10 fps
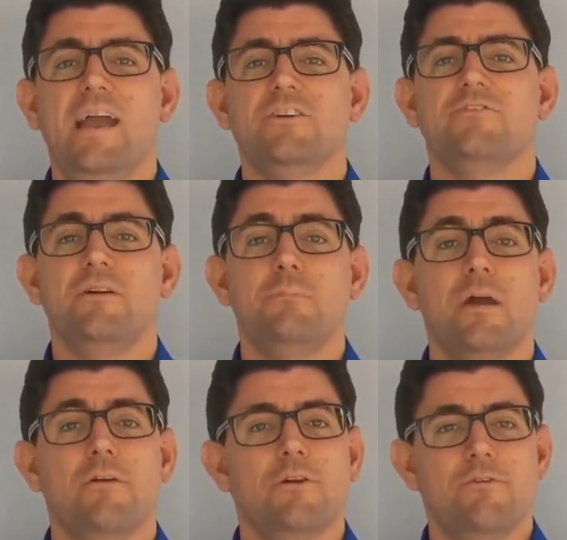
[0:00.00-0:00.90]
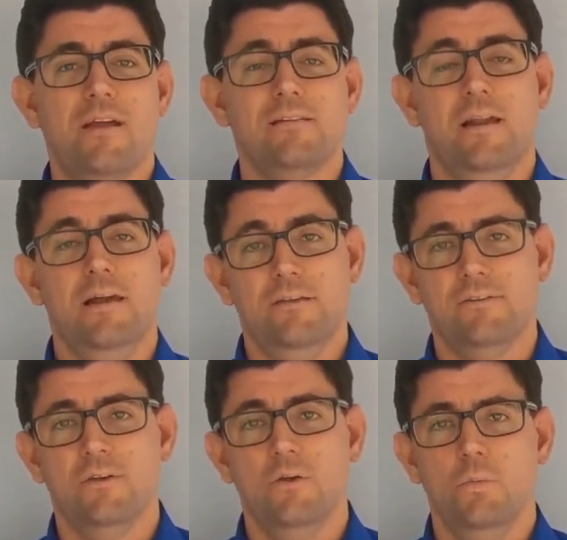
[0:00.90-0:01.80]
our HV battery
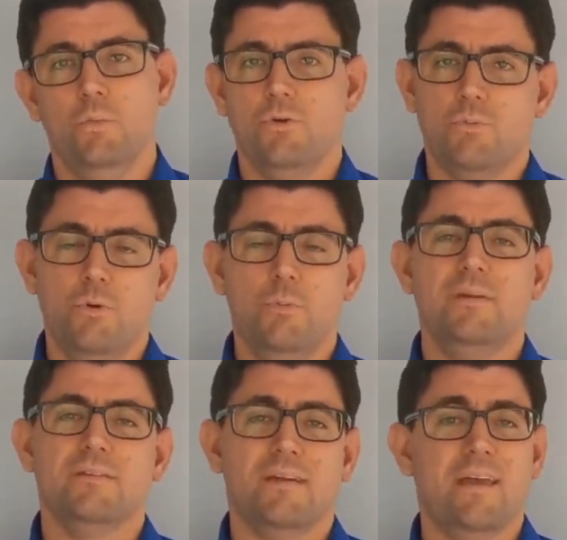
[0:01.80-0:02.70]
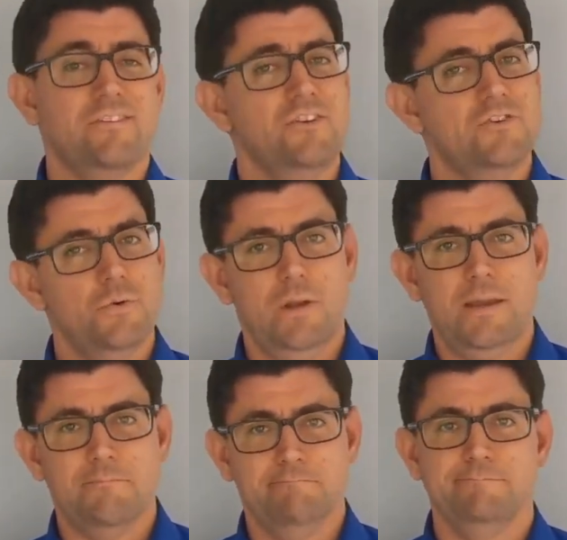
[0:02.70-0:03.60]
translators, which we'll be discussing
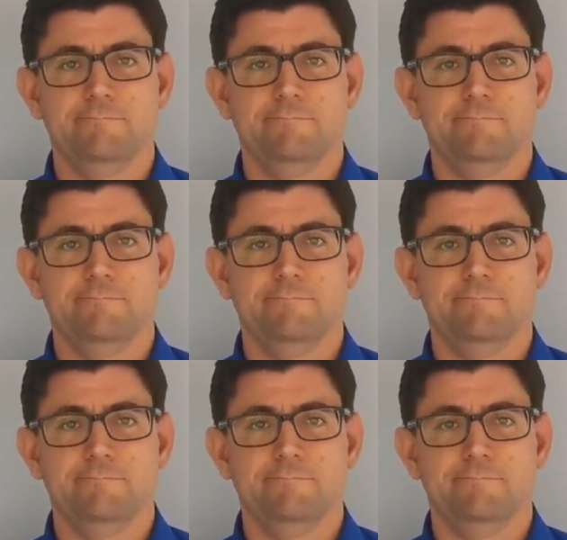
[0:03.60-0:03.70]
shortly.